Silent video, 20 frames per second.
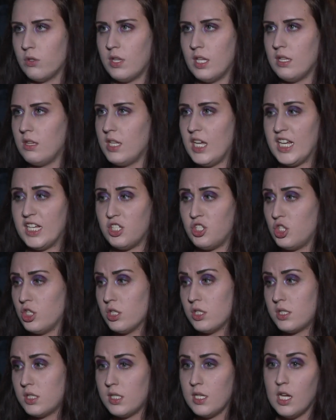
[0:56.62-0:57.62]
then they
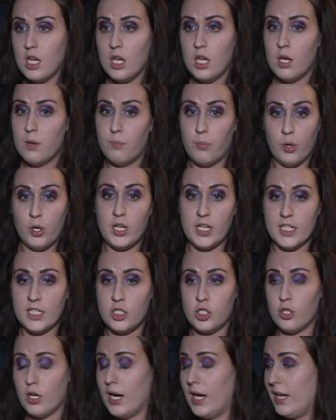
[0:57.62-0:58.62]
just put it
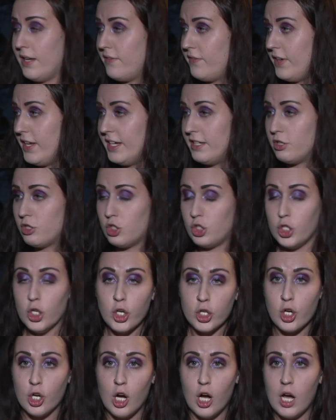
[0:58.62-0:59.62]
in drive and
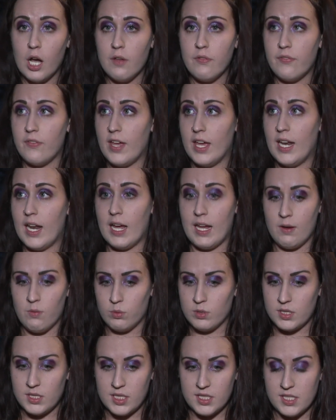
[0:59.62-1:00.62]
took off, and I
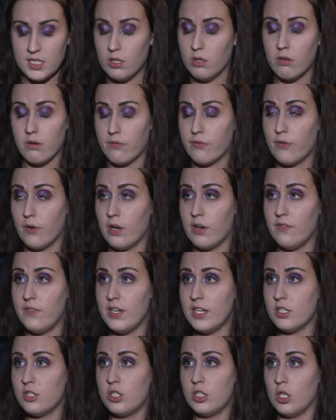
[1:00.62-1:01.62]
was still in front
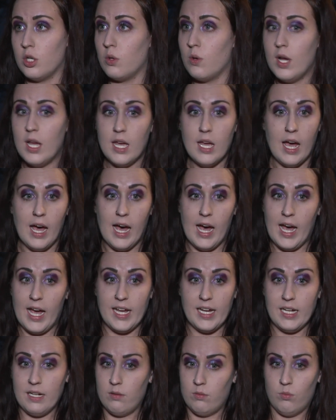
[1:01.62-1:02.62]
of it, so
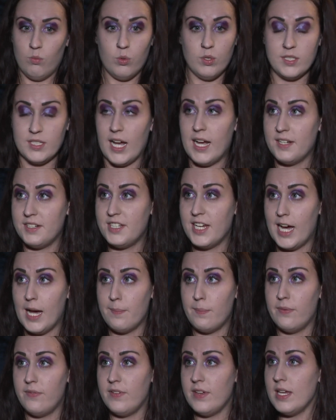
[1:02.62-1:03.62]
I was on
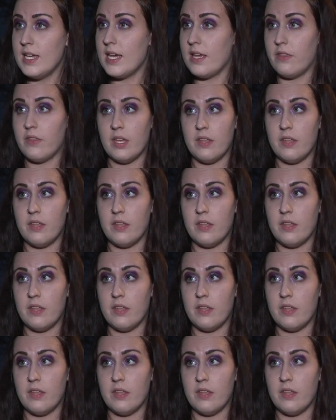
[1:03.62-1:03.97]
top of it, and